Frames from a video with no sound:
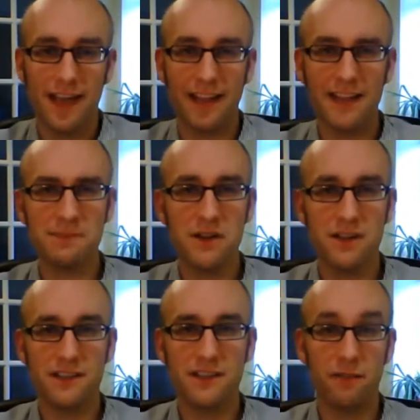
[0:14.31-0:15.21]
And that's
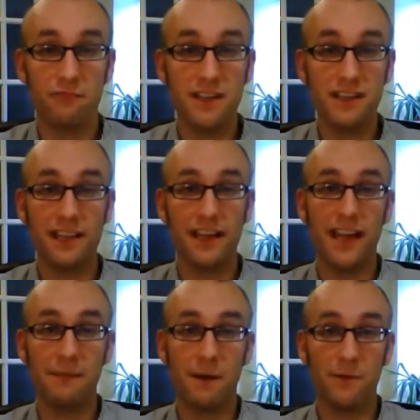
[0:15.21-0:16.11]
because uh, recently I
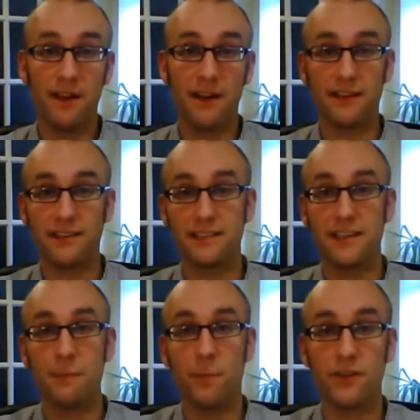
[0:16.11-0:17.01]
came up with a little
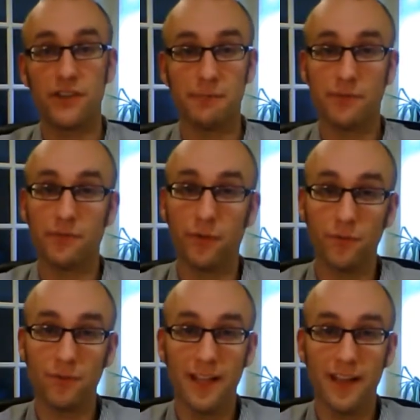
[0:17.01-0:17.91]
discipleship
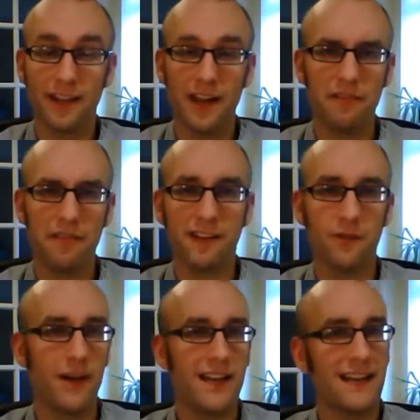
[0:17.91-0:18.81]
tool that I think is
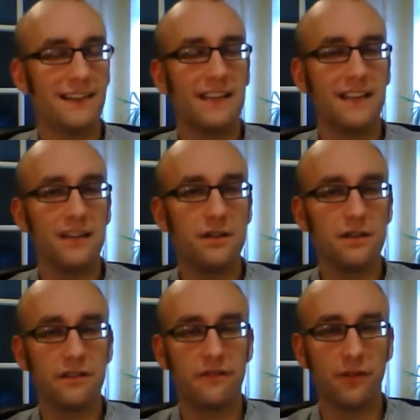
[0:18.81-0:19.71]
quite natty and
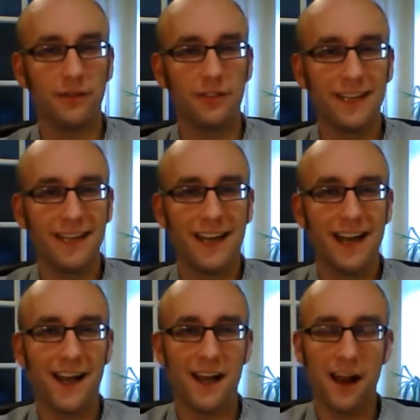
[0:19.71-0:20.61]
useful.
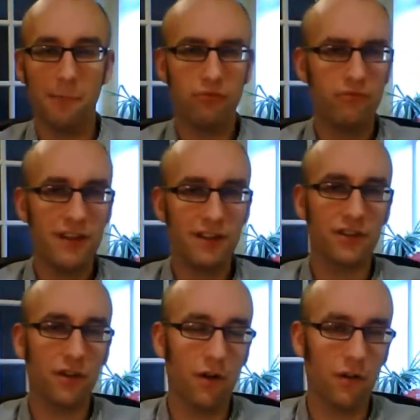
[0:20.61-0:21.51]
Uh, and I
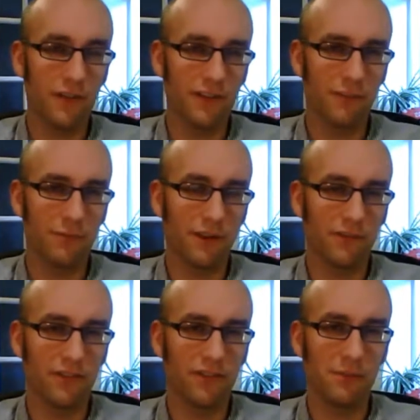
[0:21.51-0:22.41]
preached on this in one
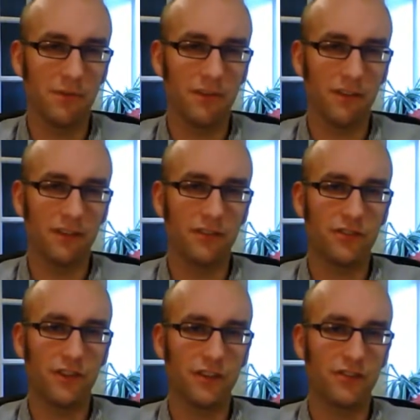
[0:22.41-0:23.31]
of the sermons at our
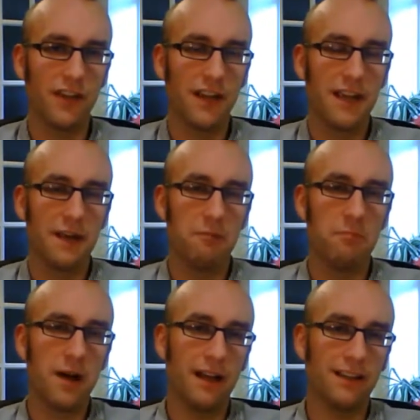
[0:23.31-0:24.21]
church
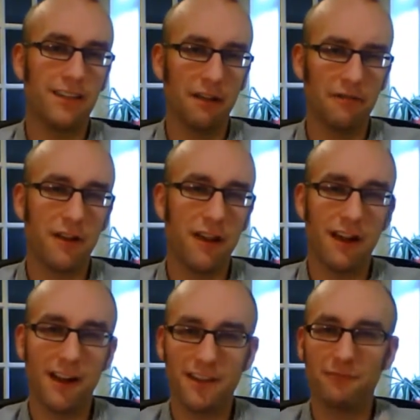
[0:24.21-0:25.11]
but I feel like
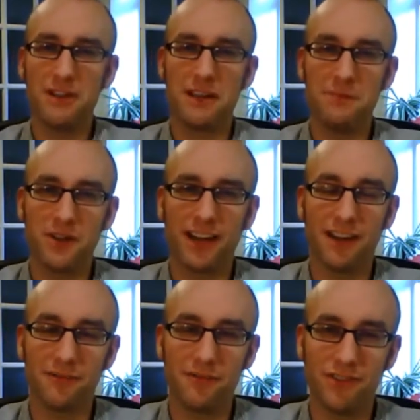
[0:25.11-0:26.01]
I'd like to recommunicate
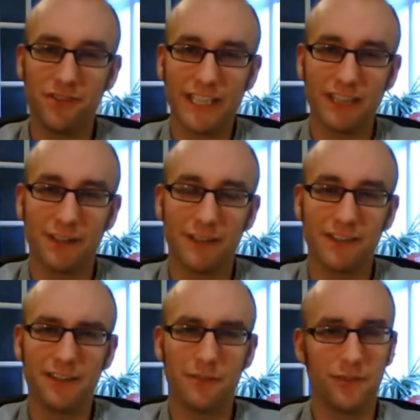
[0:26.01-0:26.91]
it through this channel
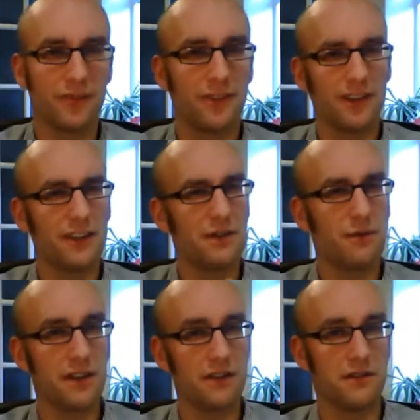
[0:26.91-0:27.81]
because I thought it was, it was, actually
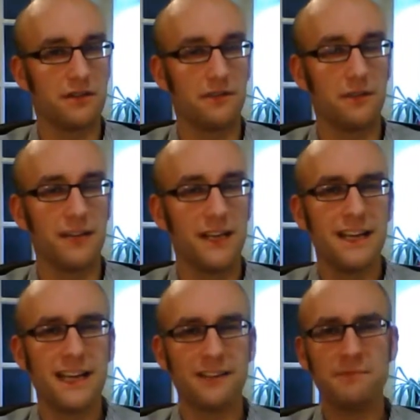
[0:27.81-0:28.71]
quite useful.
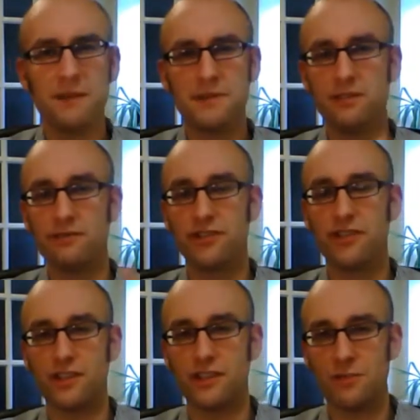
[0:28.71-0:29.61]
Now, sometimes as
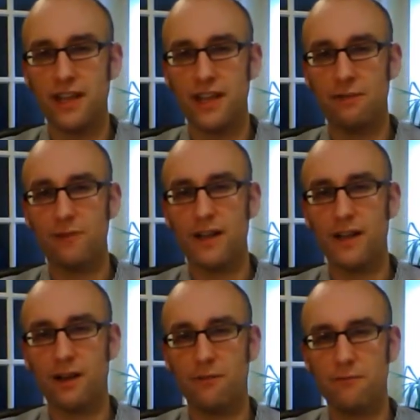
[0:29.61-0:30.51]
Christians, we,
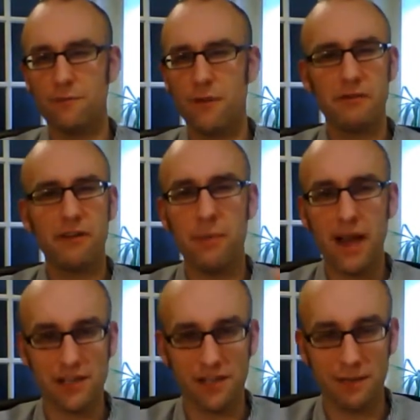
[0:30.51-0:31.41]
we, we might be very
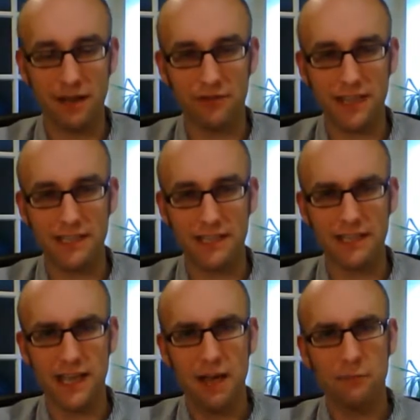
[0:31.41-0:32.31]
passionate about
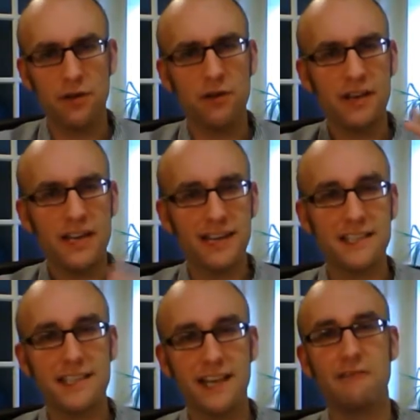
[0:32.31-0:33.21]
Jesus, but not
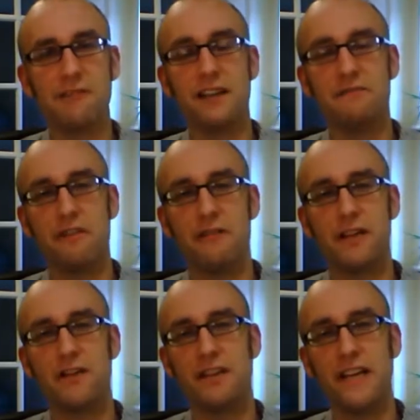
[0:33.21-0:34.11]
necessarily very
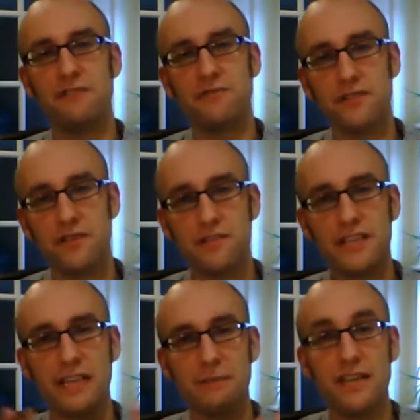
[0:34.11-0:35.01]
good at
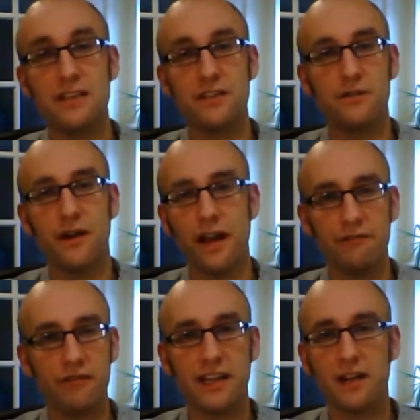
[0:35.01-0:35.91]
introducing him into our
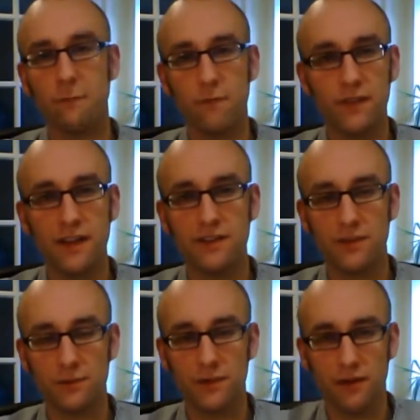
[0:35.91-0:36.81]
everyday
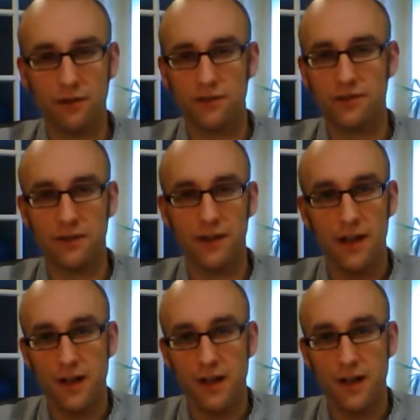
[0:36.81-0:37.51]
conversations with our Christian